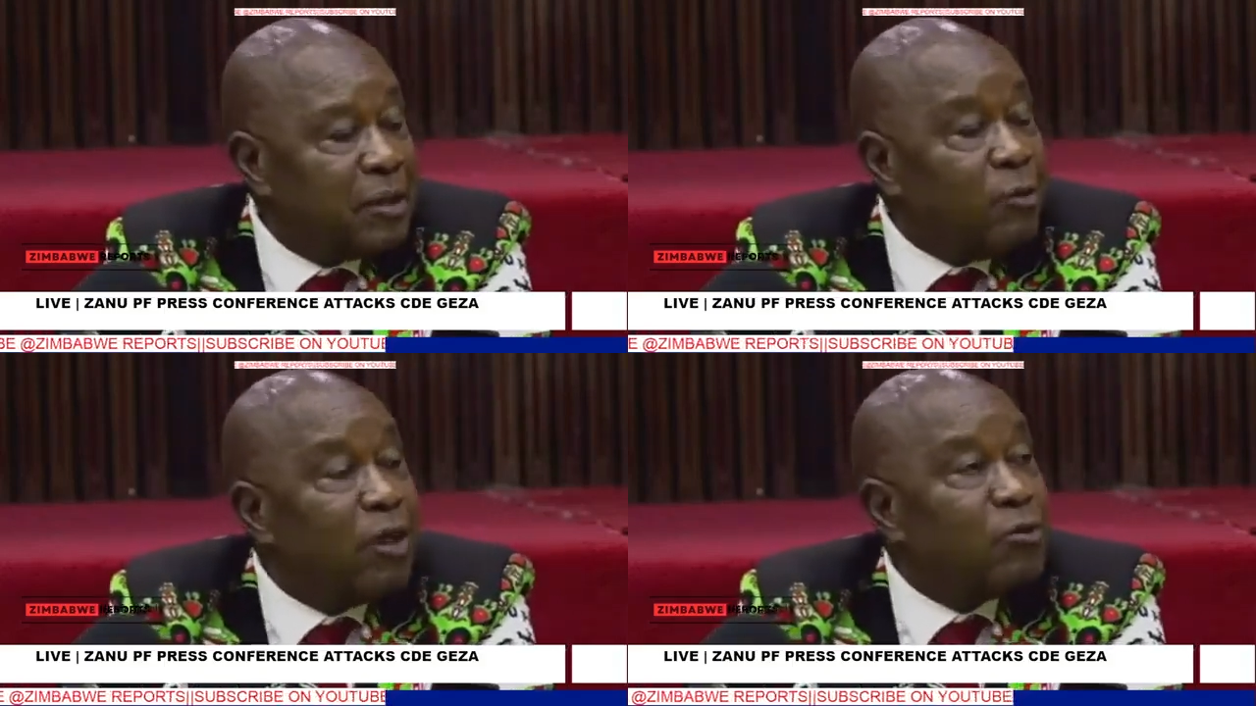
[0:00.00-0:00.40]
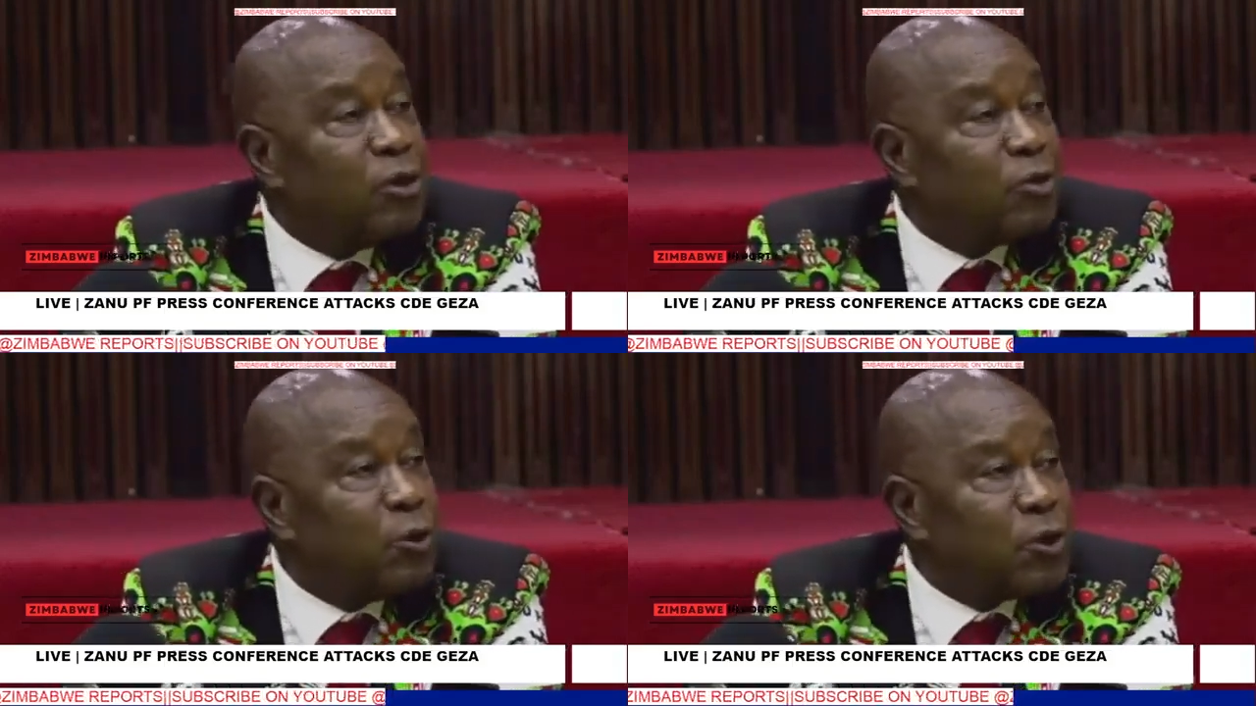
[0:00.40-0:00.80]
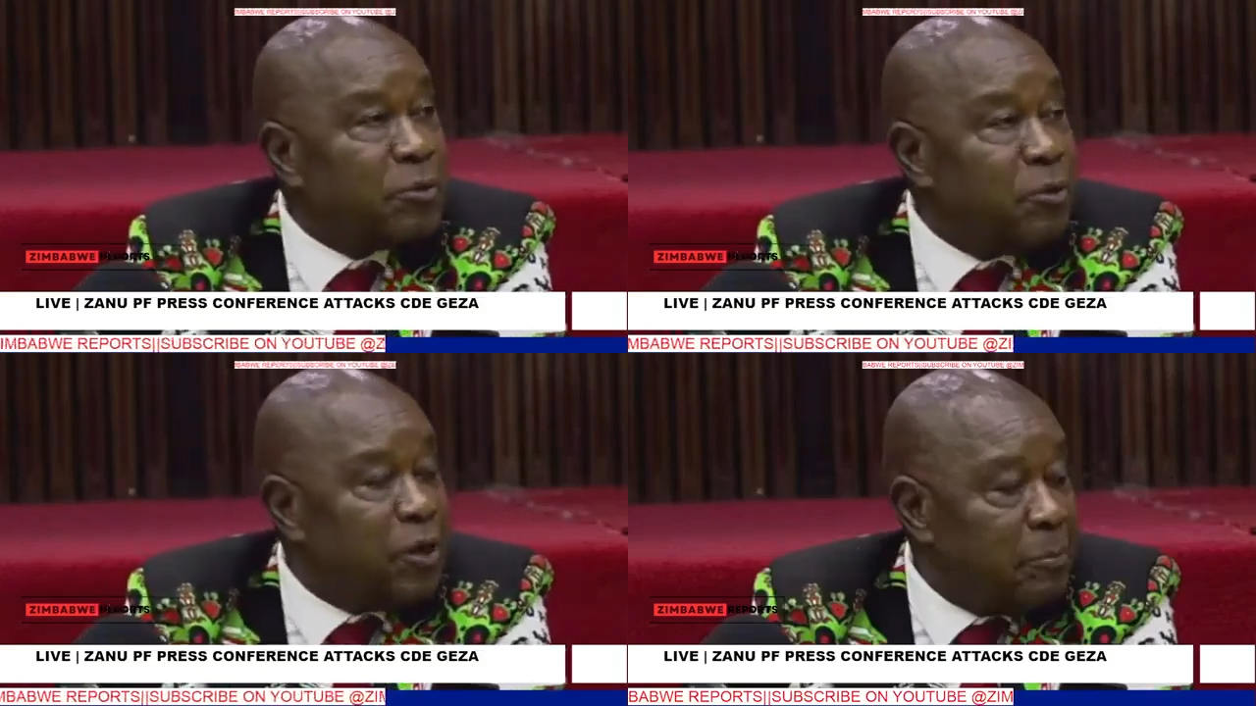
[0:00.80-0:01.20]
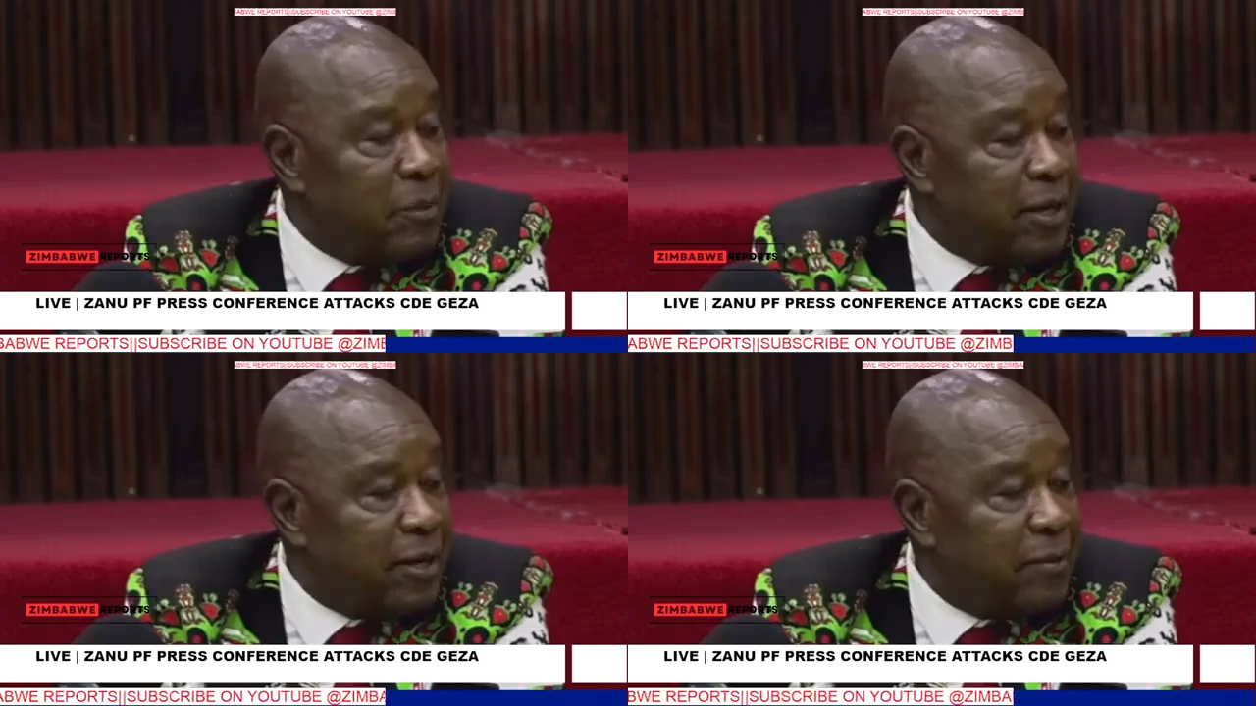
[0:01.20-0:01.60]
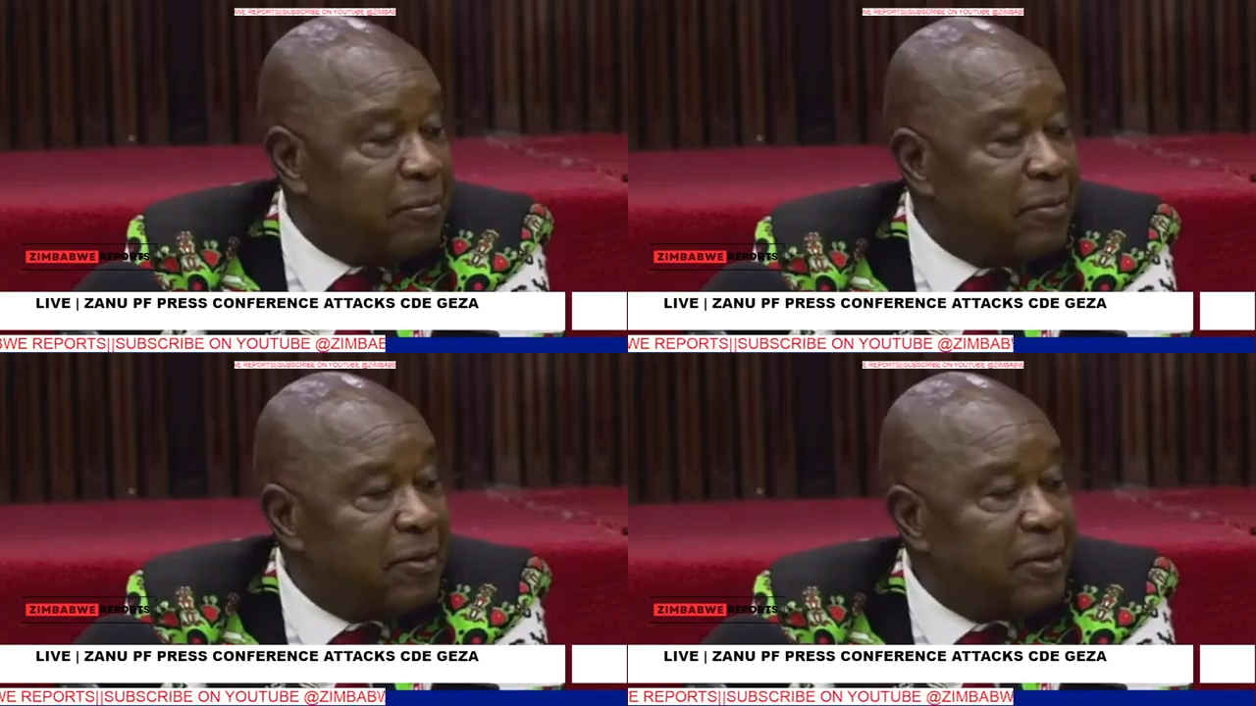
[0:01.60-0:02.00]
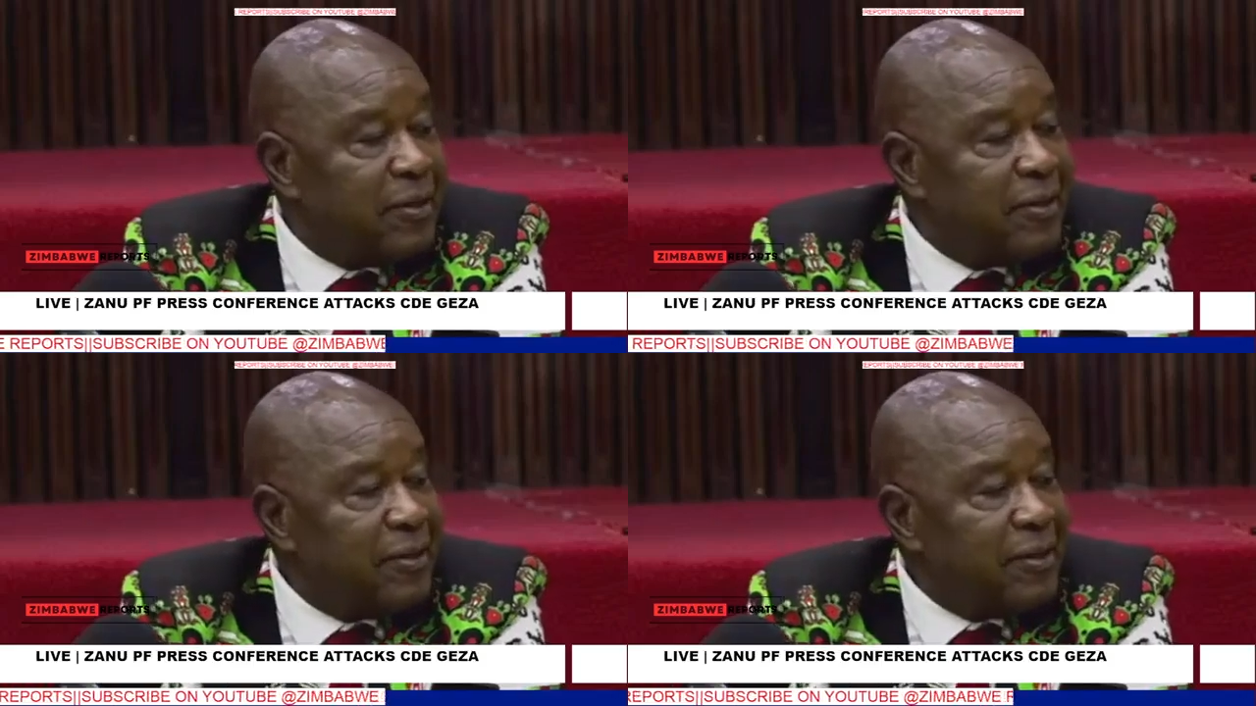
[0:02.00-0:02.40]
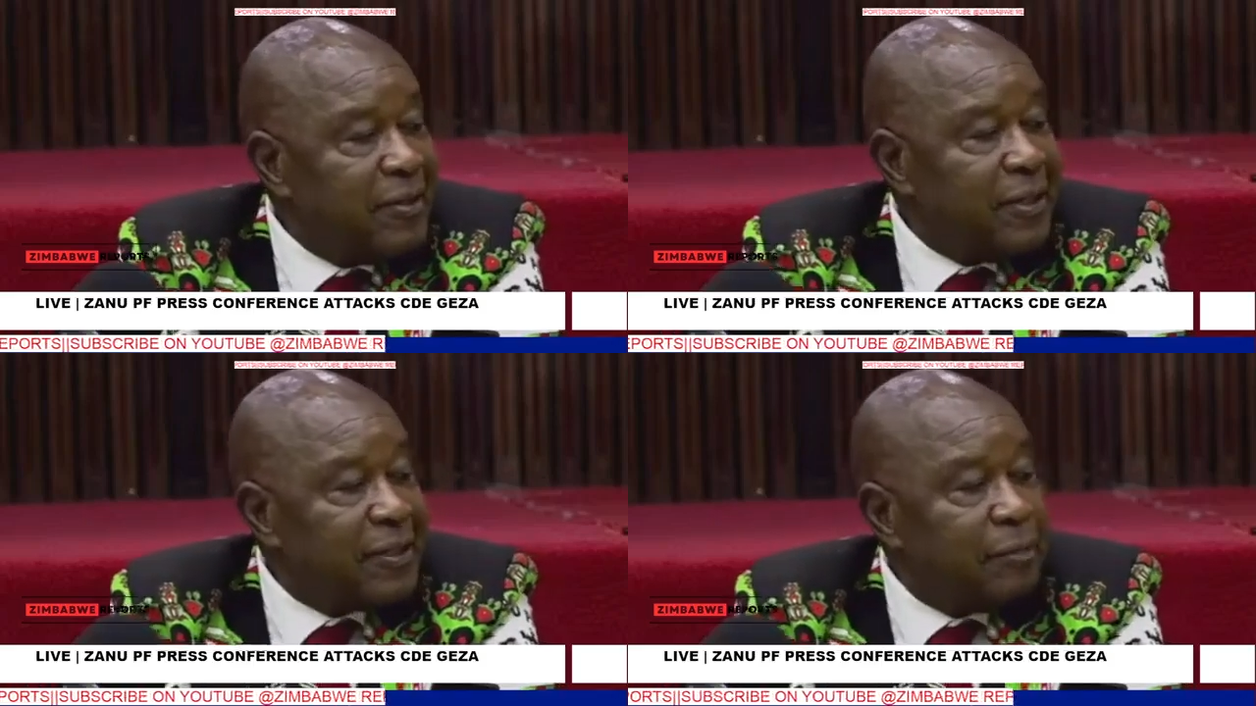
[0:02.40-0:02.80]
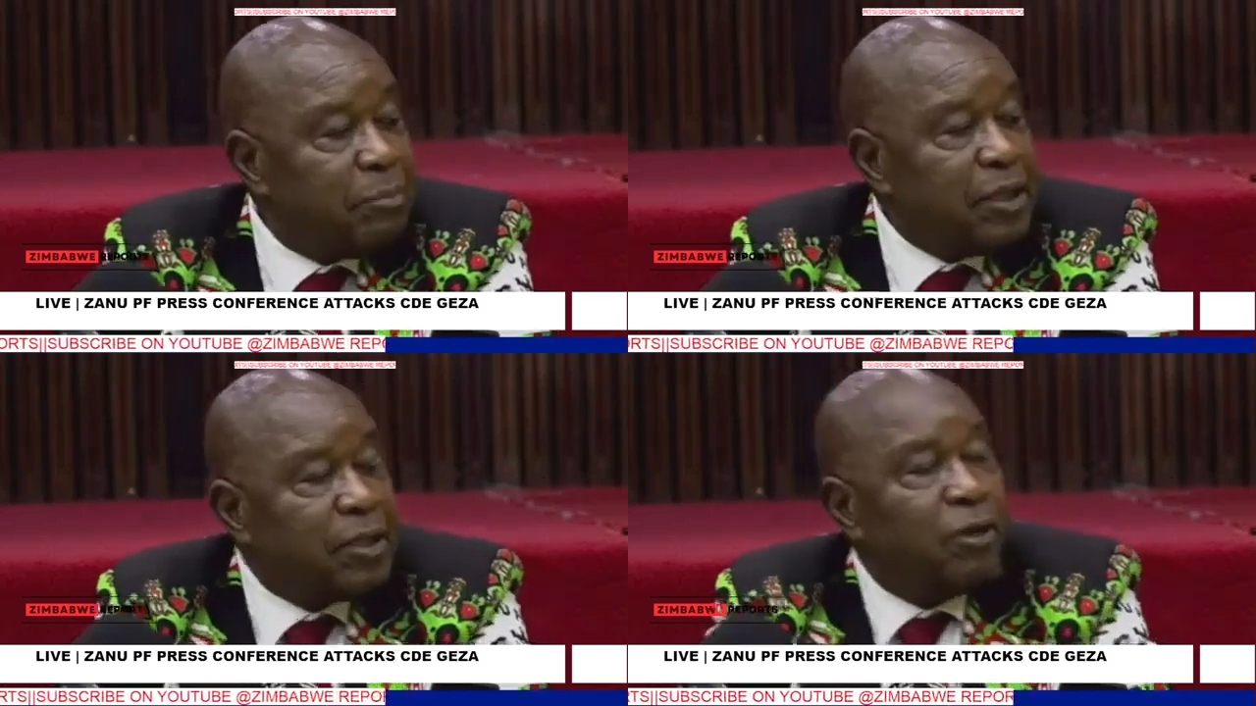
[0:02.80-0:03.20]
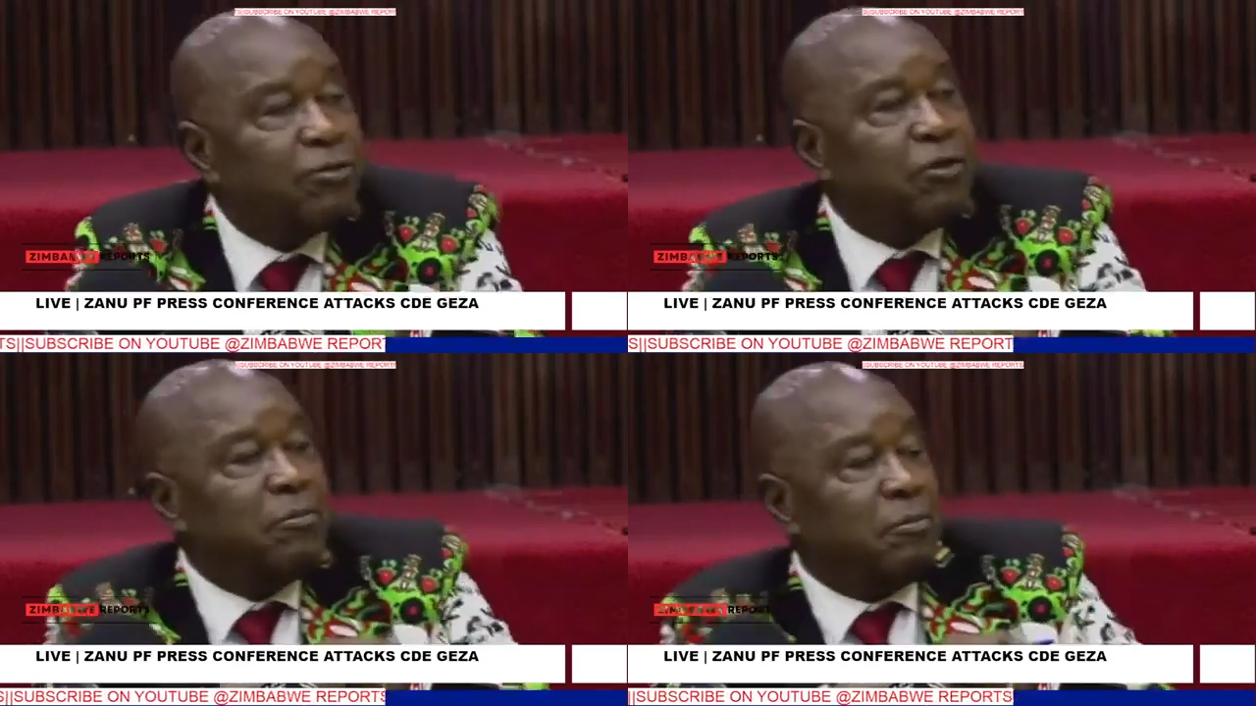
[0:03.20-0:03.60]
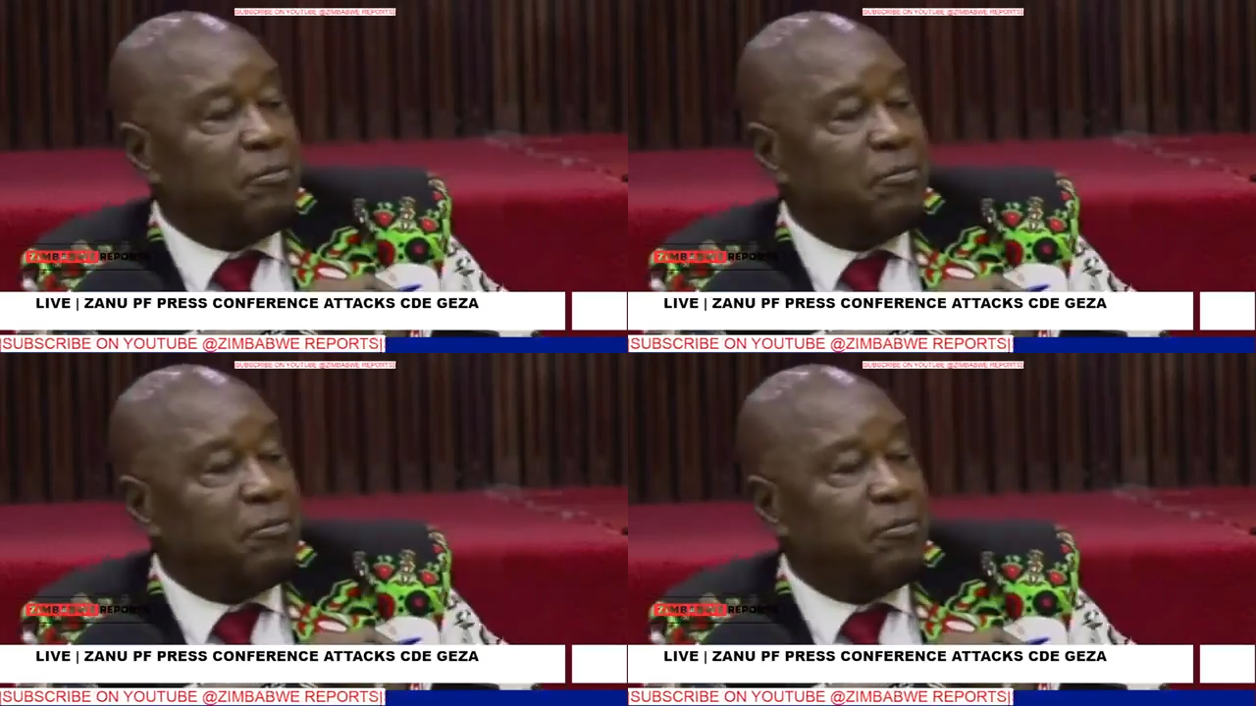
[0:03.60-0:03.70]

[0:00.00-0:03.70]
the one who had caused the mayhem. Here is a picture of him.